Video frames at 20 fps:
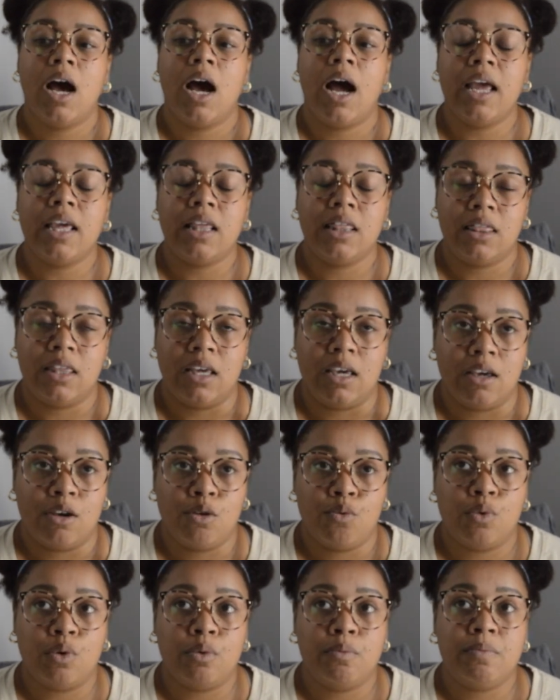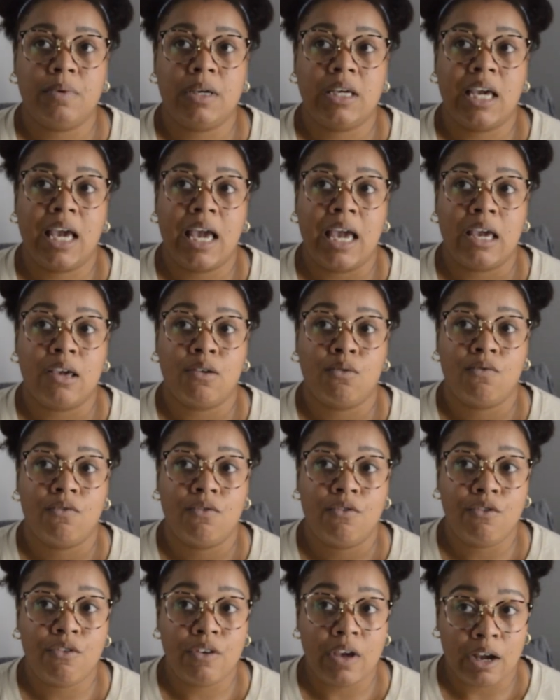I think will be a
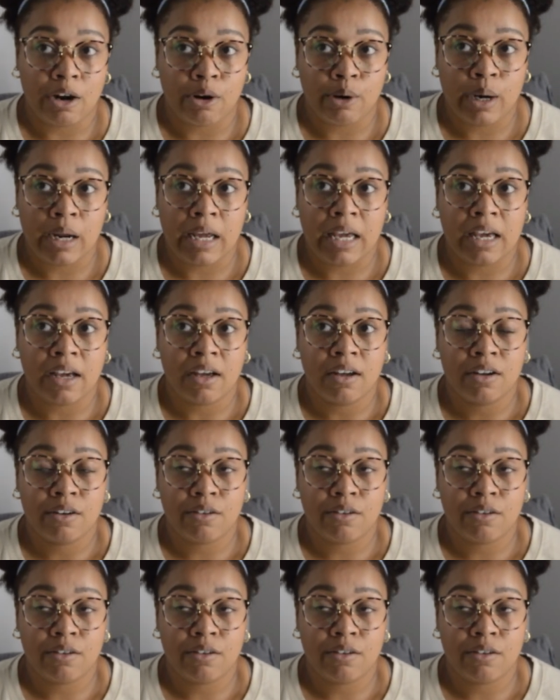very,